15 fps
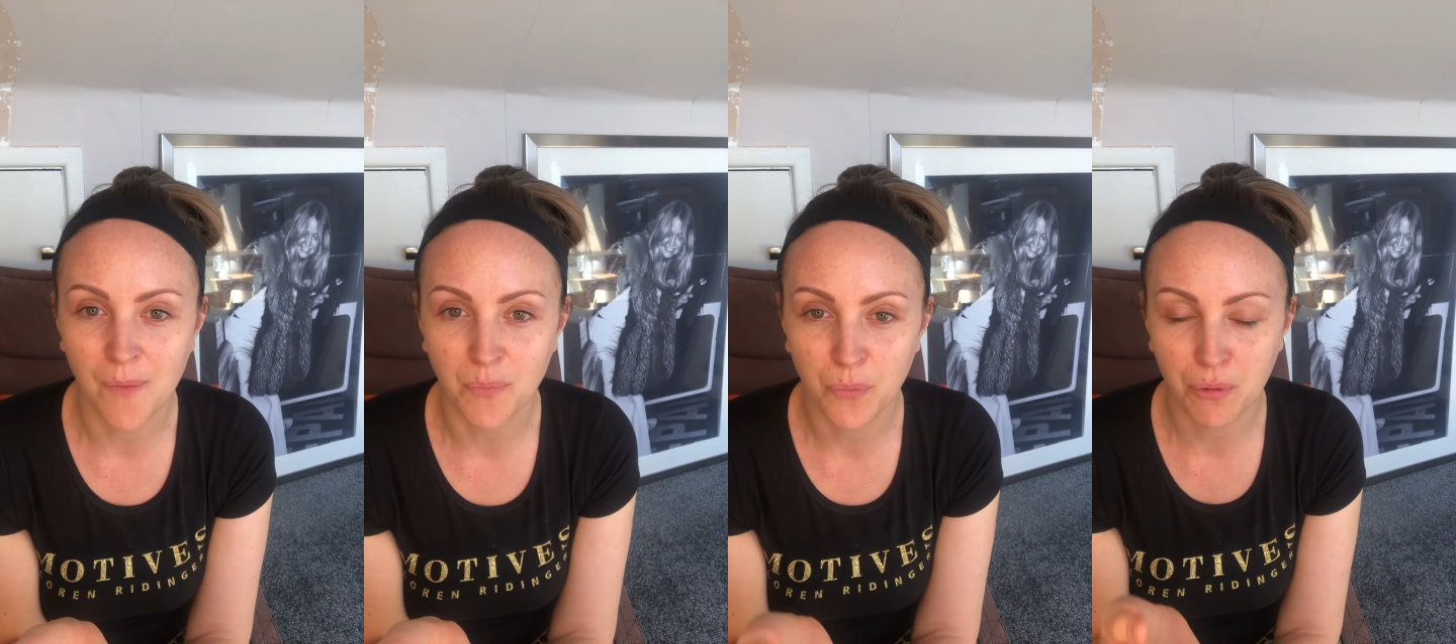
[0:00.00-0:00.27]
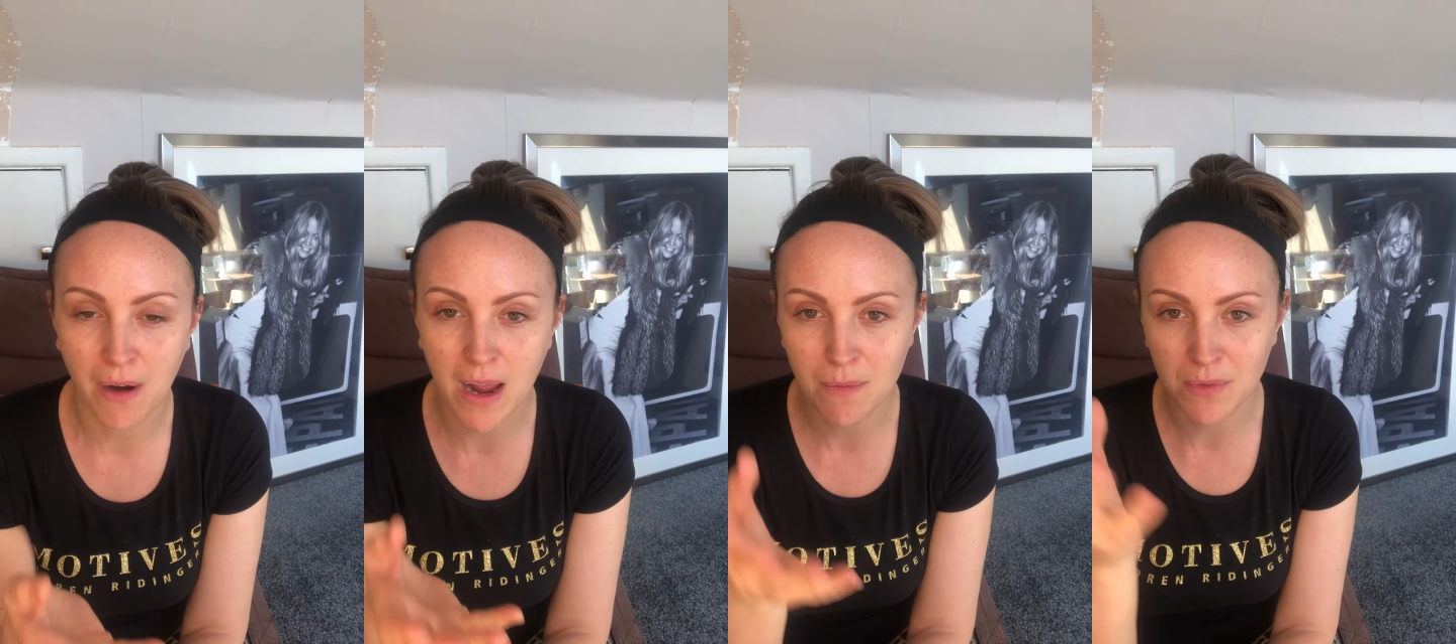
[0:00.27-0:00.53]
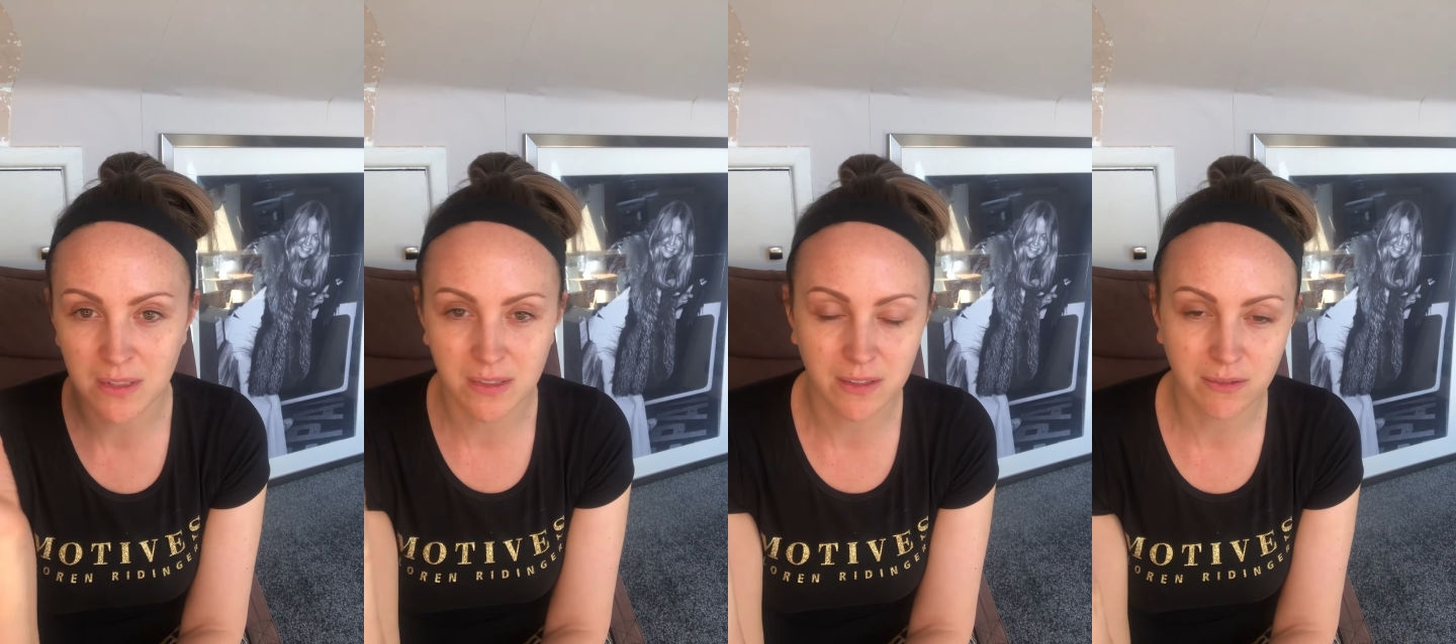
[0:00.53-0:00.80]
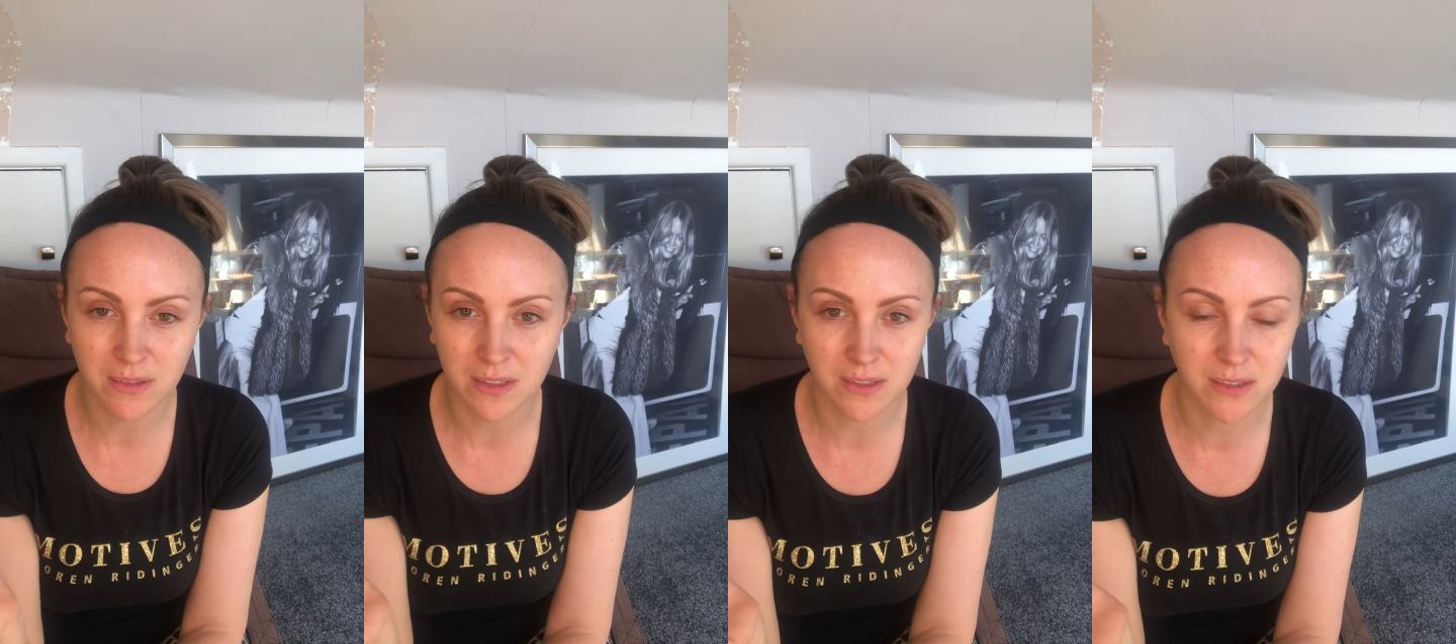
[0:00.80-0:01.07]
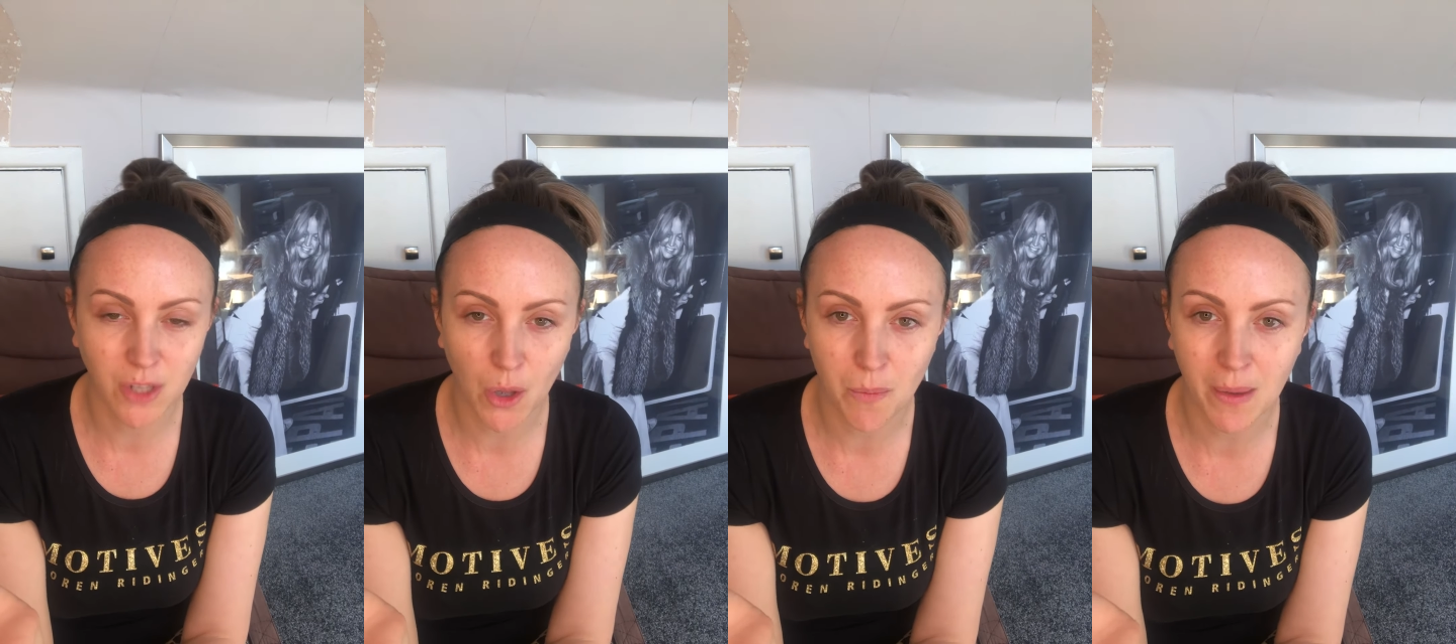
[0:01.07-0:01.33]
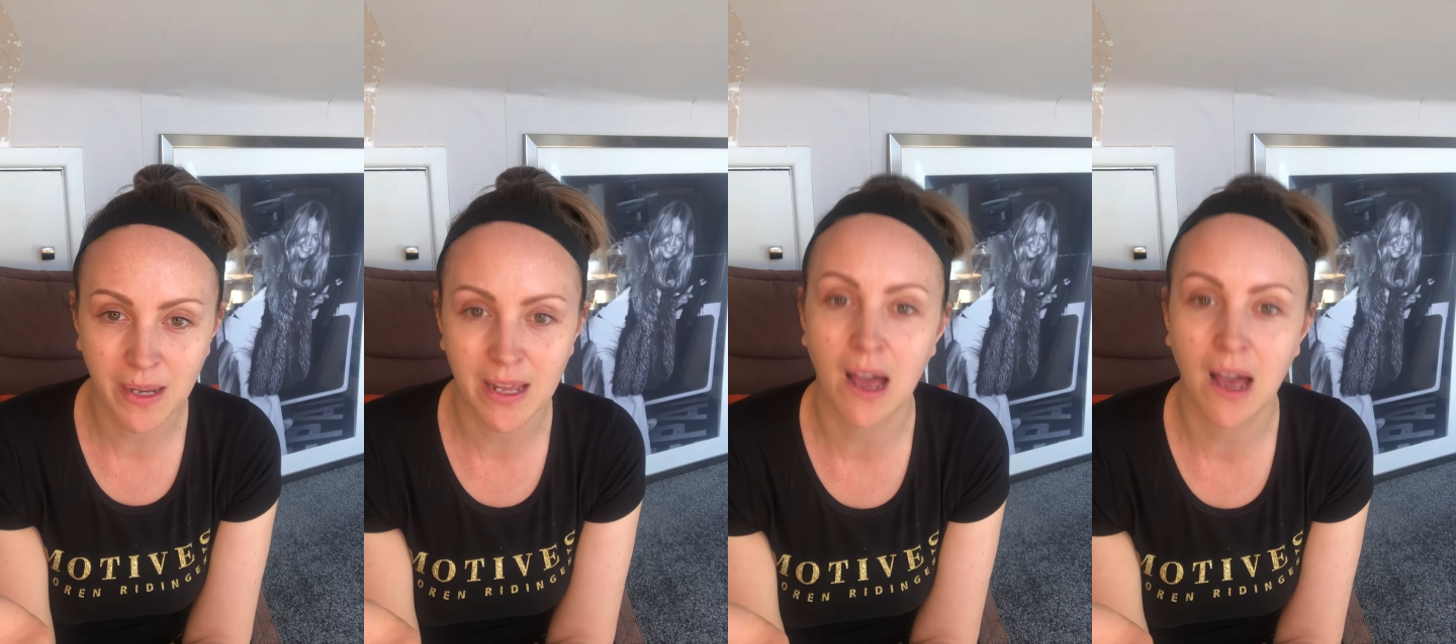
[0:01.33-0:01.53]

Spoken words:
Primers, there's so many